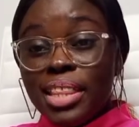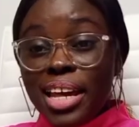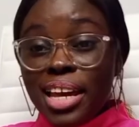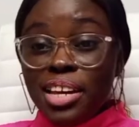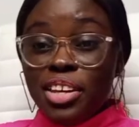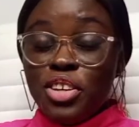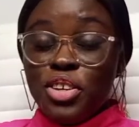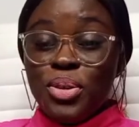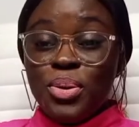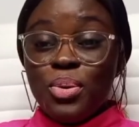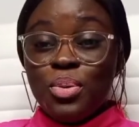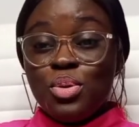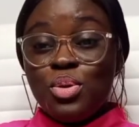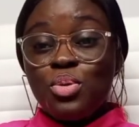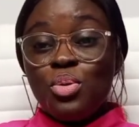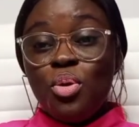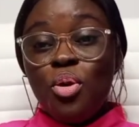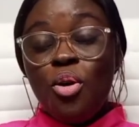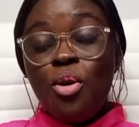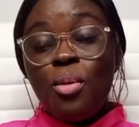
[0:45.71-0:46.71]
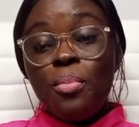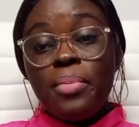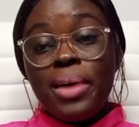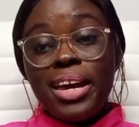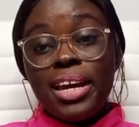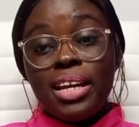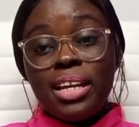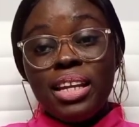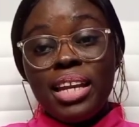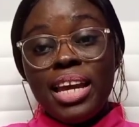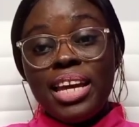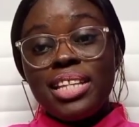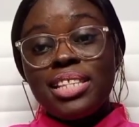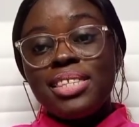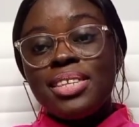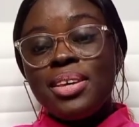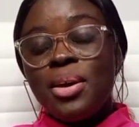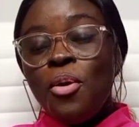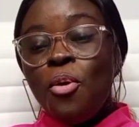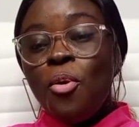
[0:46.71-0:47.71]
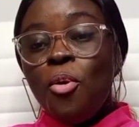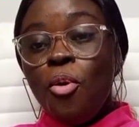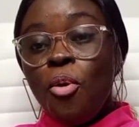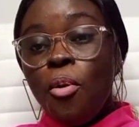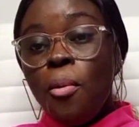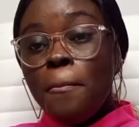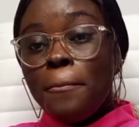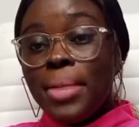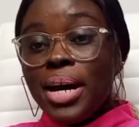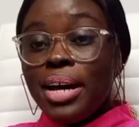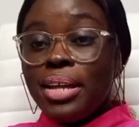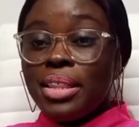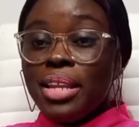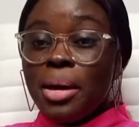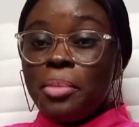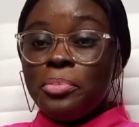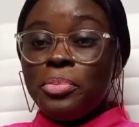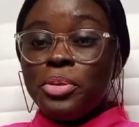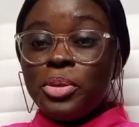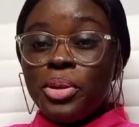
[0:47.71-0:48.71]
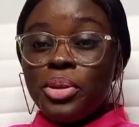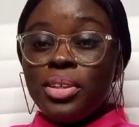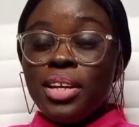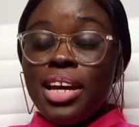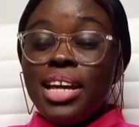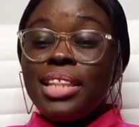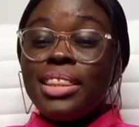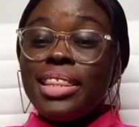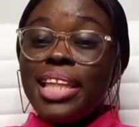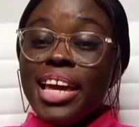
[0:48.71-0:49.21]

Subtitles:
thank you to all my clients, home and abroad.